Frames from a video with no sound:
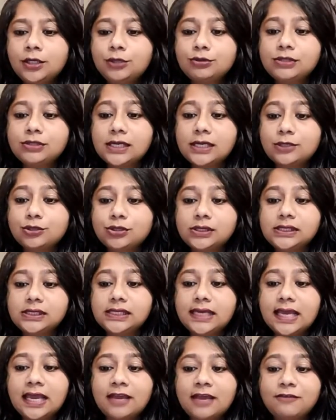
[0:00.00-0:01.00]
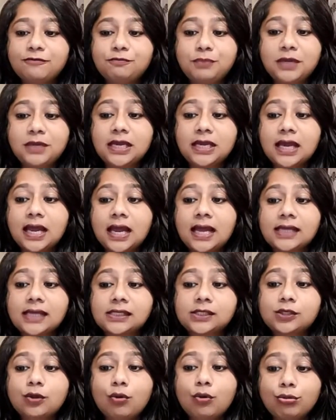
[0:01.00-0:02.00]
News agency AFP
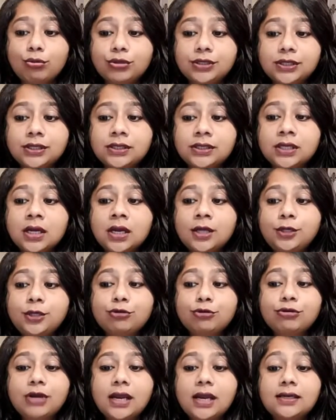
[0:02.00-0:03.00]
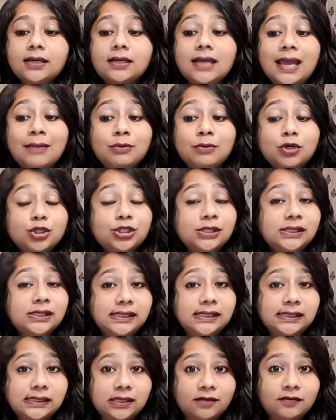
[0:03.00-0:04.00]
has quoted Ukrainian
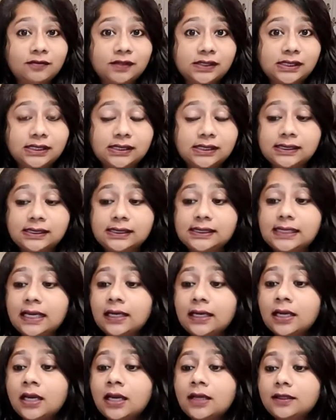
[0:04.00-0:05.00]
emergency services and said